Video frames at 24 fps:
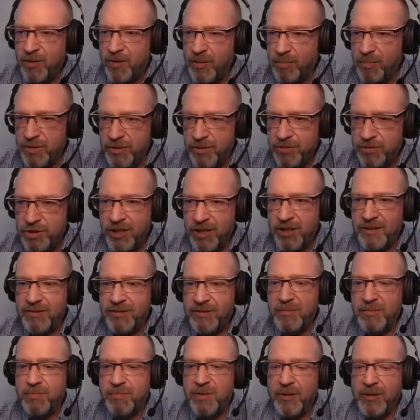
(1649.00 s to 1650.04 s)
tower
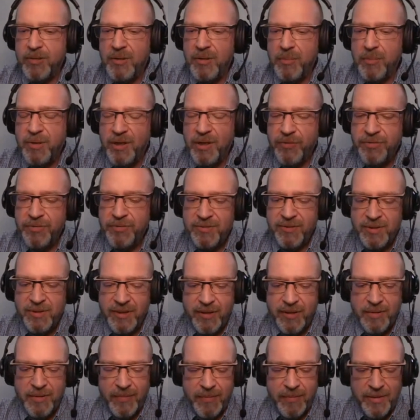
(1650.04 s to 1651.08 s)
project about
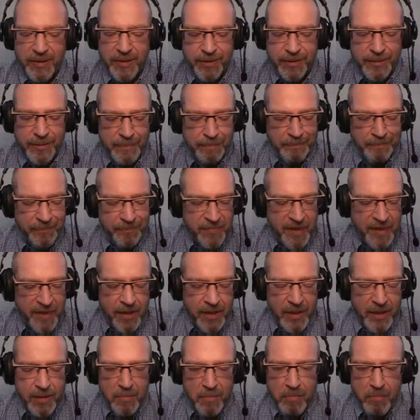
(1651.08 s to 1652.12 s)
the
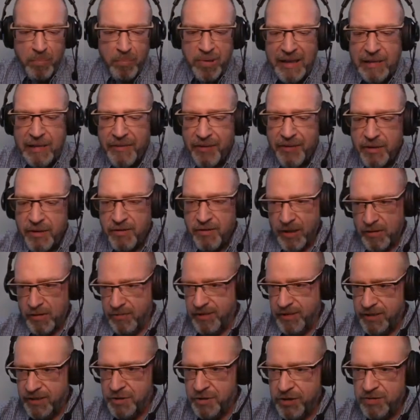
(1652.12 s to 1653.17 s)
building
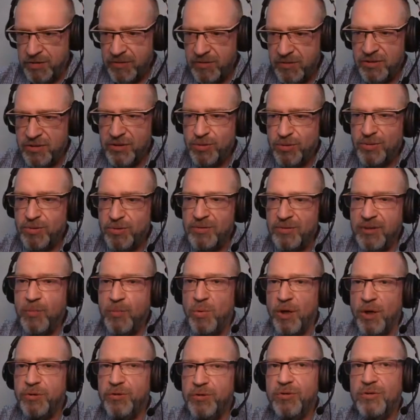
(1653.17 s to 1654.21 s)
regulations. So that
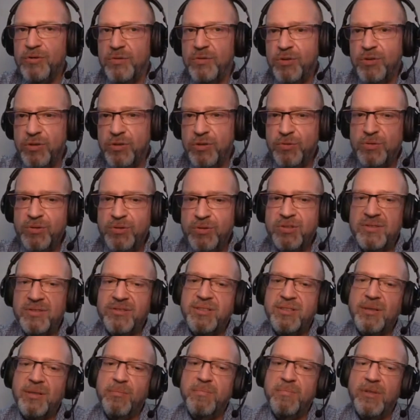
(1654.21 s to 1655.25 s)
they want to use
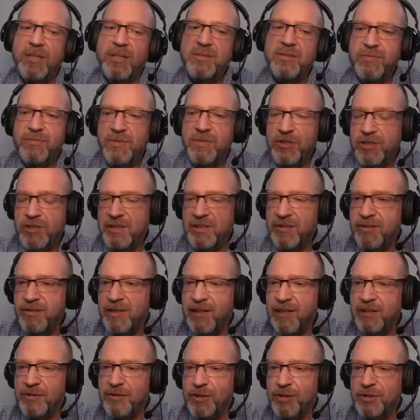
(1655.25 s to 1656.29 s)
some artificial
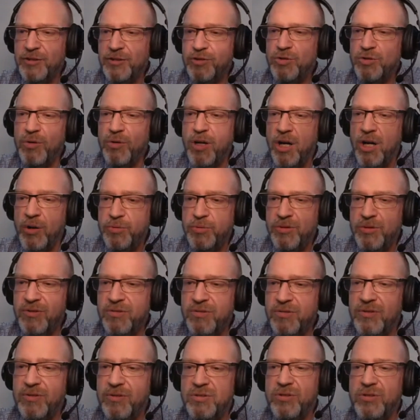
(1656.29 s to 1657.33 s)
intelligence to
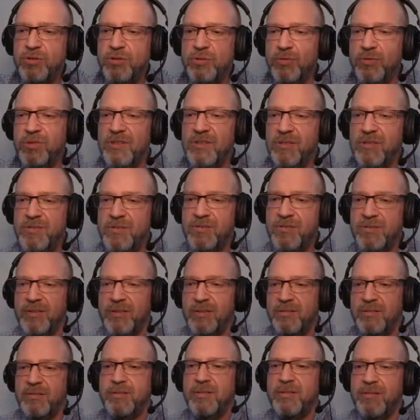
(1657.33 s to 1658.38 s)
audit these routines
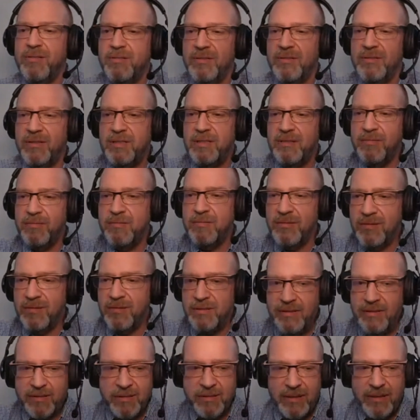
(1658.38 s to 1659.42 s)

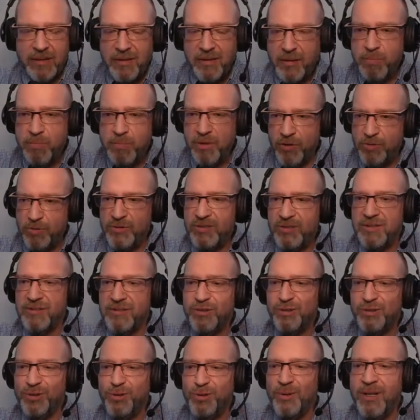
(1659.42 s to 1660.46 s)
in the
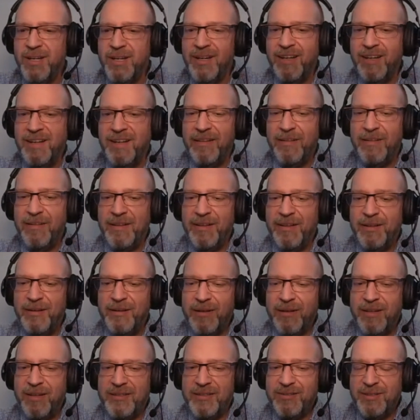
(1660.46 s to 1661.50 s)
process. So
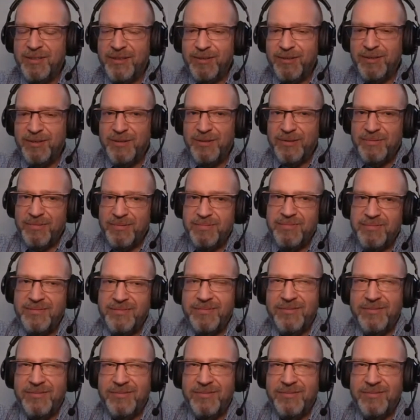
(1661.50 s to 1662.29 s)
I think the